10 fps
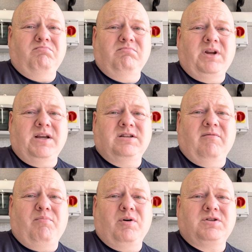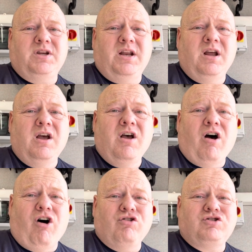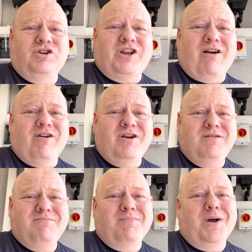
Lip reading: get yourself booked in. Also Darren, my